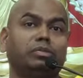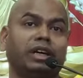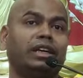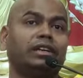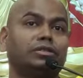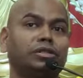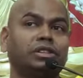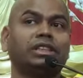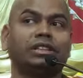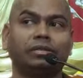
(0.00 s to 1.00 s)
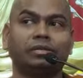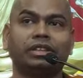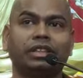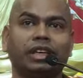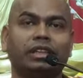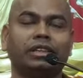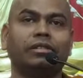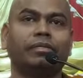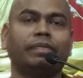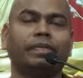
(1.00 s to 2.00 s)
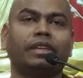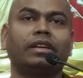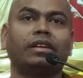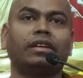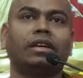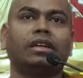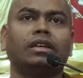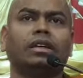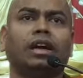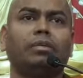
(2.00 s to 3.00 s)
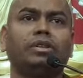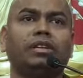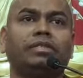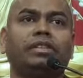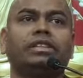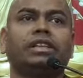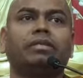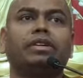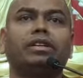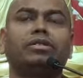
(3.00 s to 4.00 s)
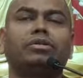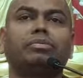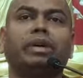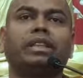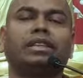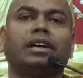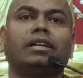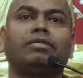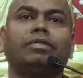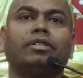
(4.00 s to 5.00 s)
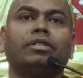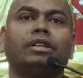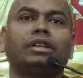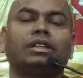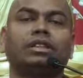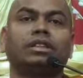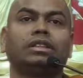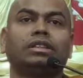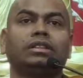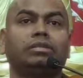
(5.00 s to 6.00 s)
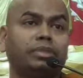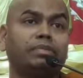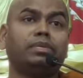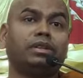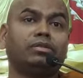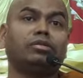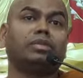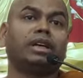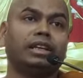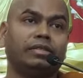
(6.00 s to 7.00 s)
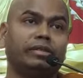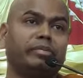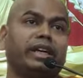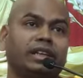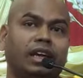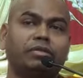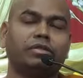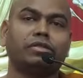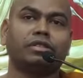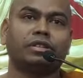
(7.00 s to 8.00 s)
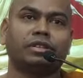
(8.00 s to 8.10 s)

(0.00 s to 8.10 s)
I associate every day? How many of us having true metta for the people whom I live in my neighborhood?